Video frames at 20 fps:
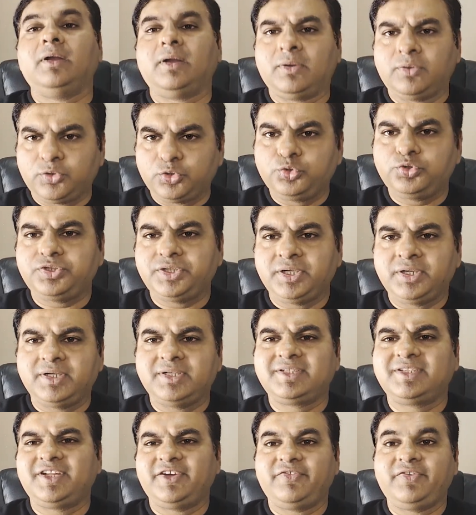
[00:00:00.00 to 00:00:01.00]
Now, Notion
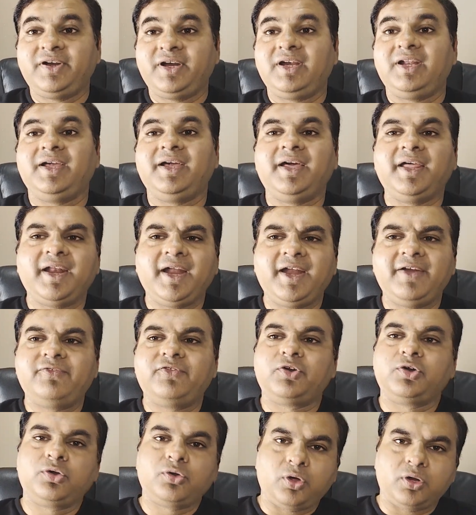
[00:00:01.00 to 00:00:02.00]
is definitely great
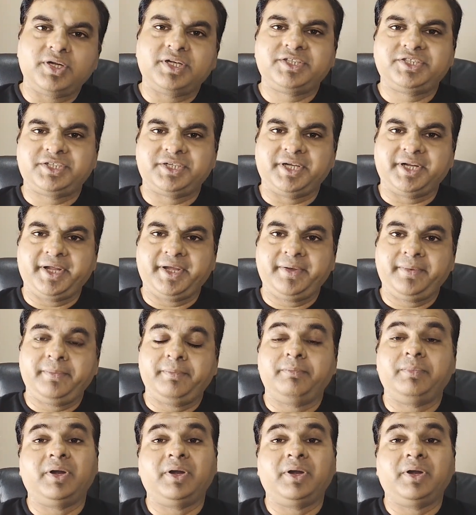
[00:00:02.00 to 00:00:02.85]
for knowledge sharing,